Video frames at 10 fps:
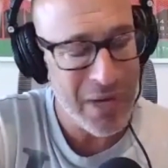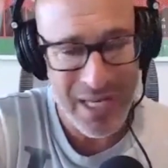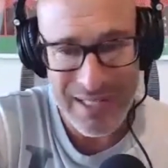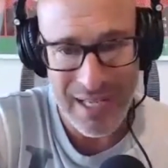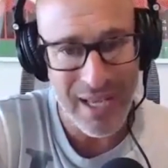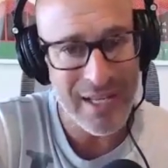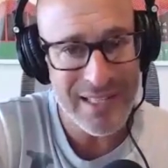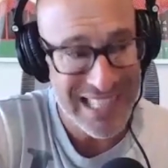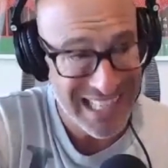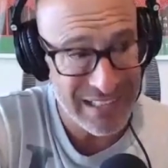by
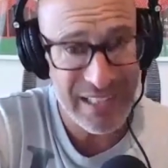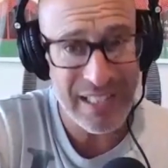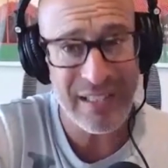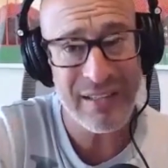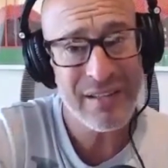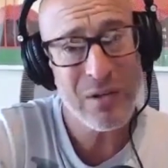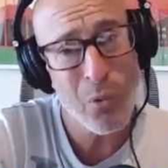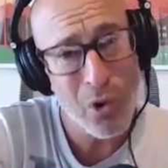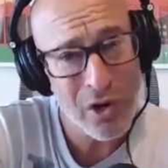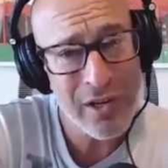day daily
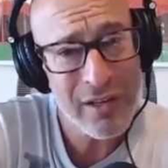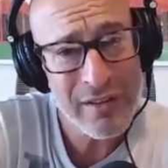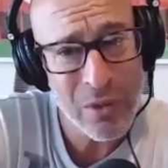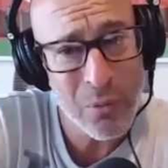work